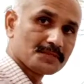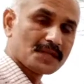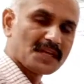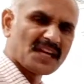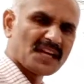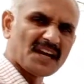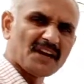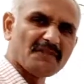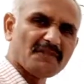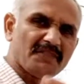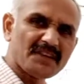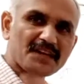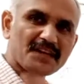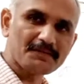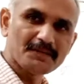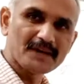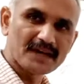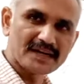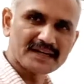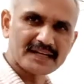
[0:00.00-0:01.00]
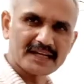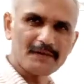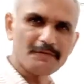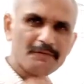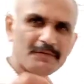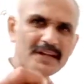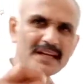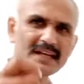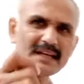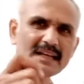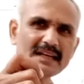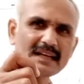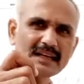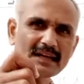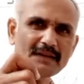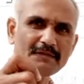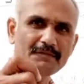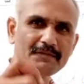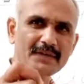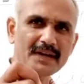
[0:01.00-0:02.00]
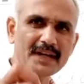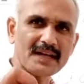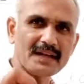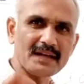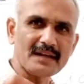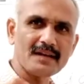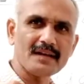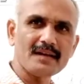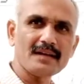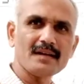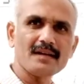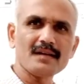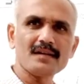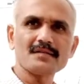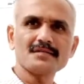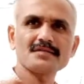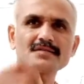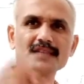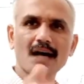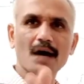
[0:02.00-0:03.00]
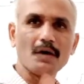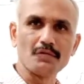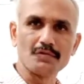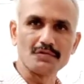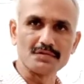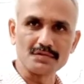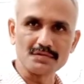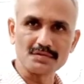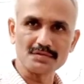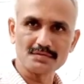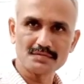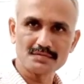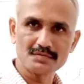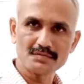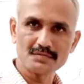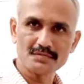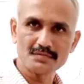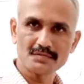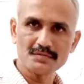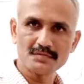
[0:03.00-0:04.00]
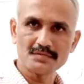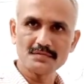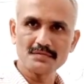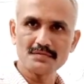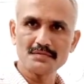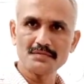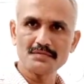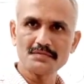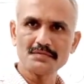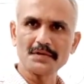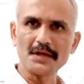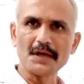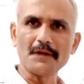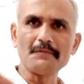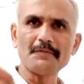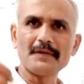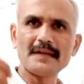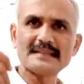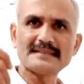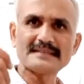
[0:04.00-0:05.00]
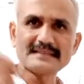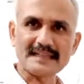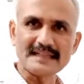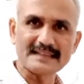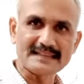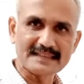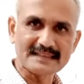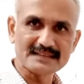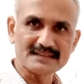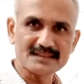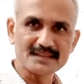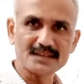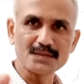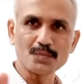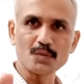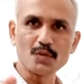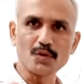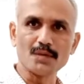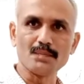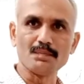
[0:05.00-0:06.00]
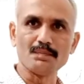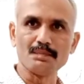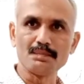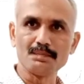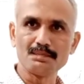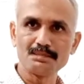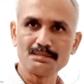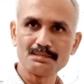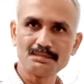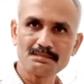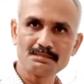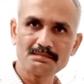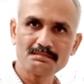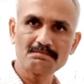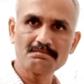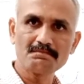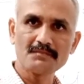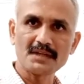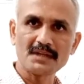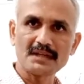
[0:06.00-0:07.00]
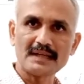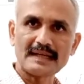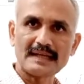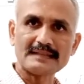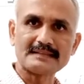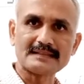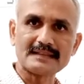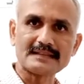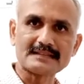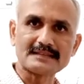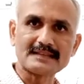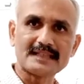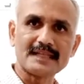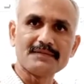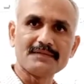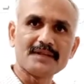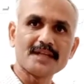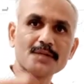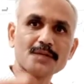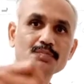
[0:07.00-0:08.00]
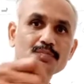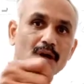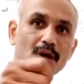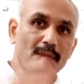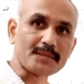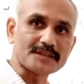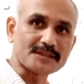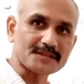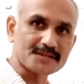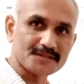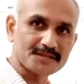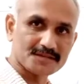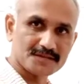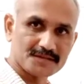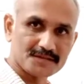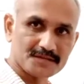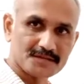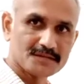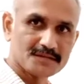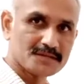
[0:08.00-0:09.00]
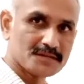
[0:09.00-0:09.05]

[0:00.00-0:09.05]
Every word, every sound, every sentence in the poem is giving a promise